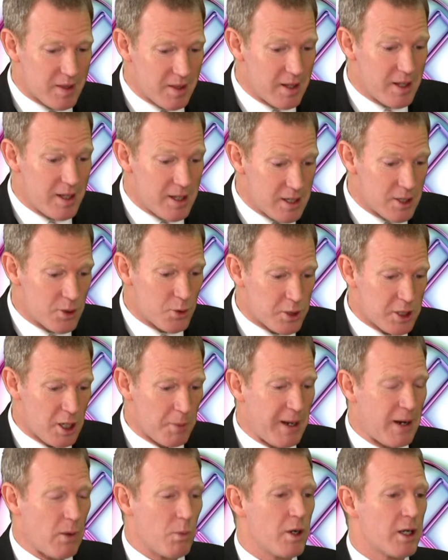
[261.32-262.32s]
this is also
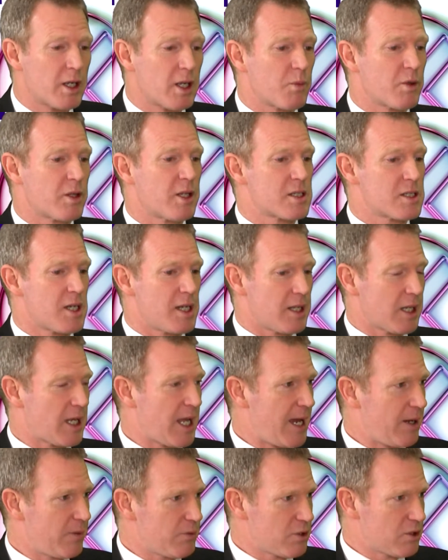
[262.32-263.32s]
about working with things like the
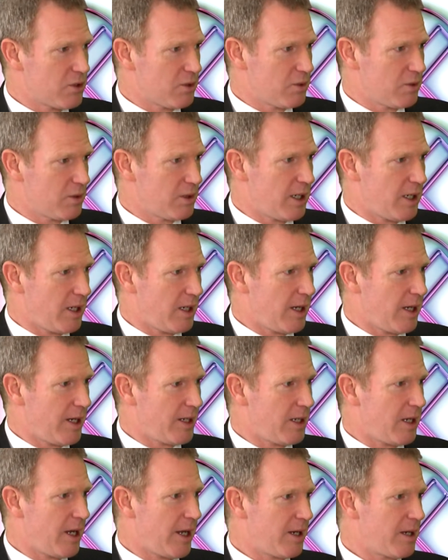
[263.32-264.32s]
council uh, uh,
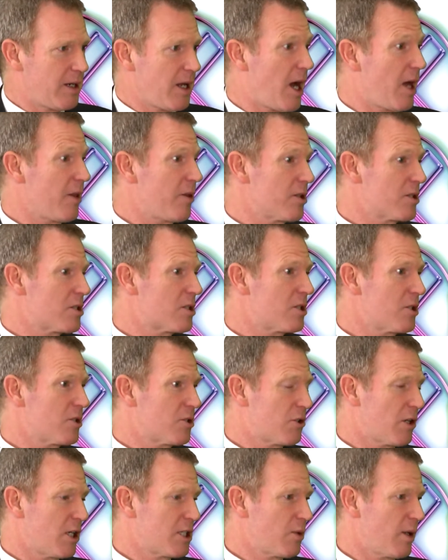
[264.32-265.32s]
and, and, others to
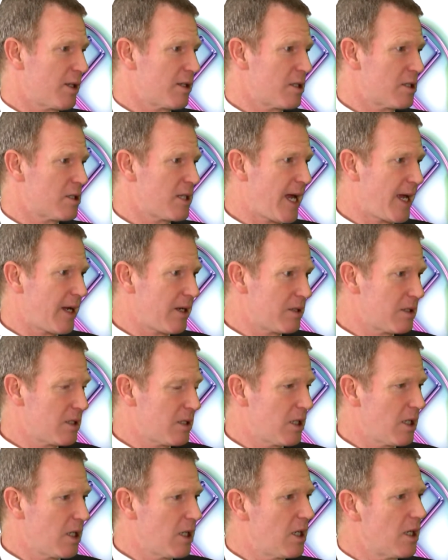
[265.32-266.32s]
try to understand
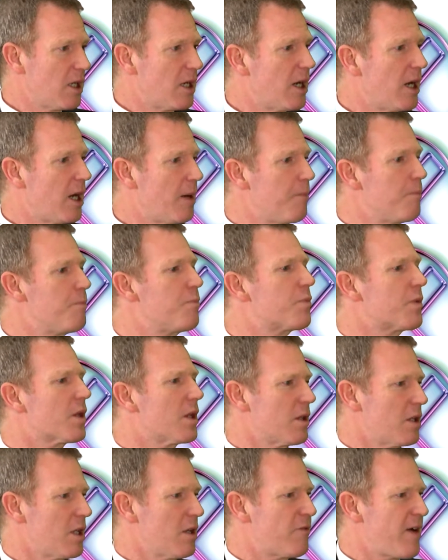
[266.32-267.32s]
um,
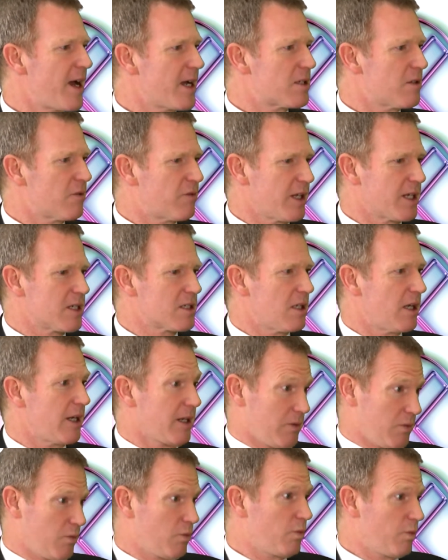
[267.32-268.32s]
the effect of things
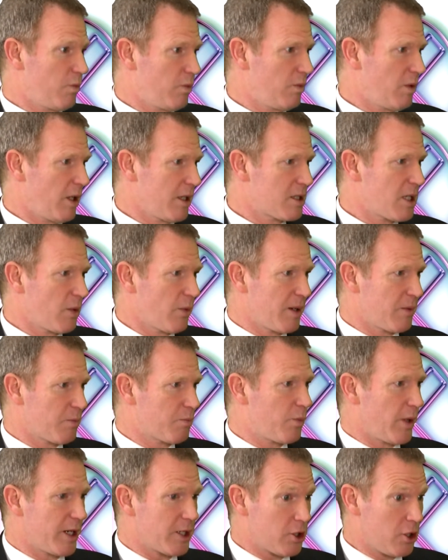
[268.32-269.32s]
like, like say, when,
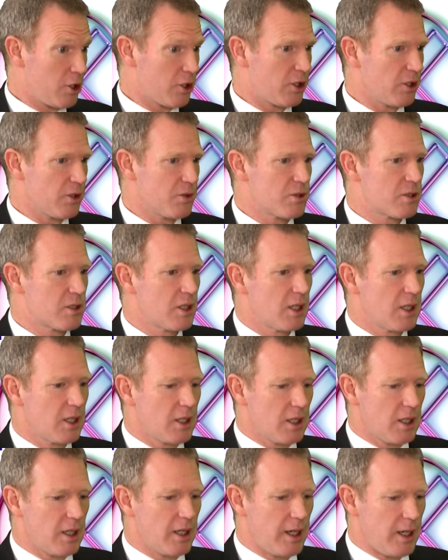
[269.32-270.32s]
when cuckoos
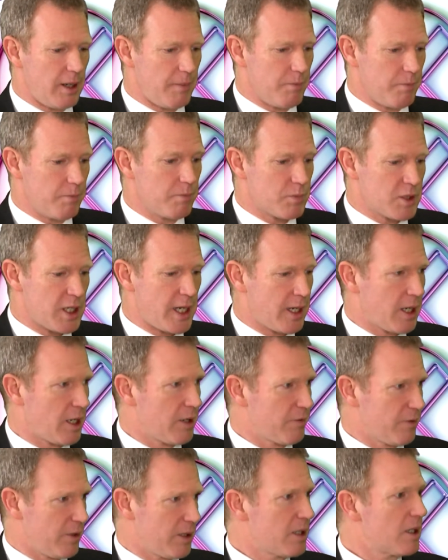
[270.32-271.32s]
um, take
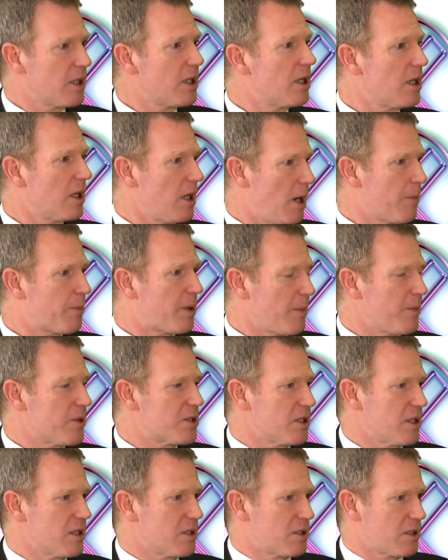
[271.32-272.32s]
over a
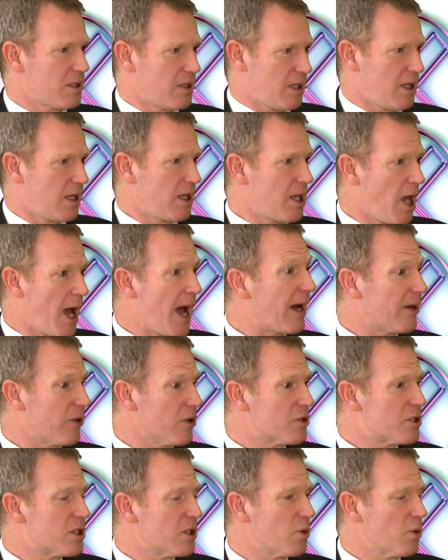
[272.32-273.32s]
premises, how
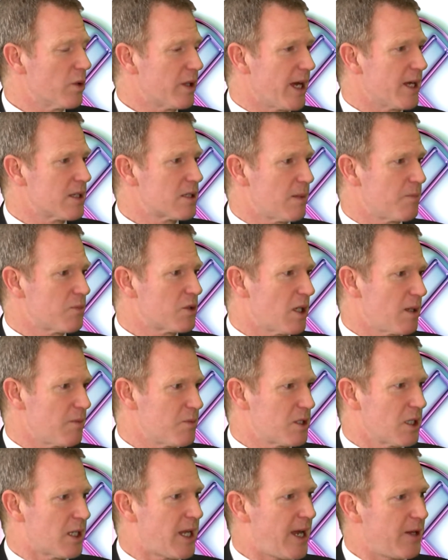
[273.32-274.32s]
you deal with that.
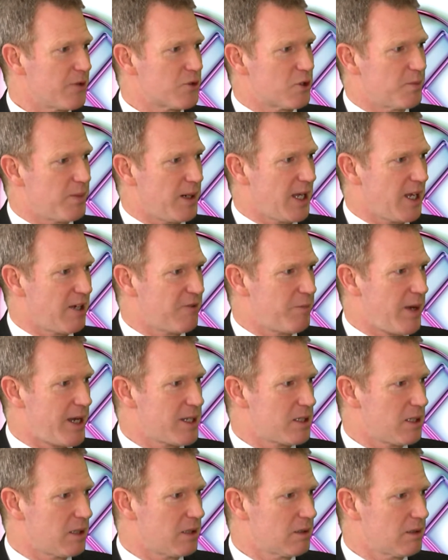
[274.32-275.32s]
Sometimes the council might have
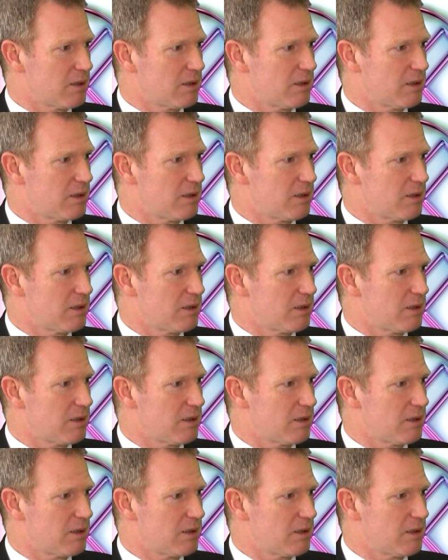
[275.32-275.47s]
better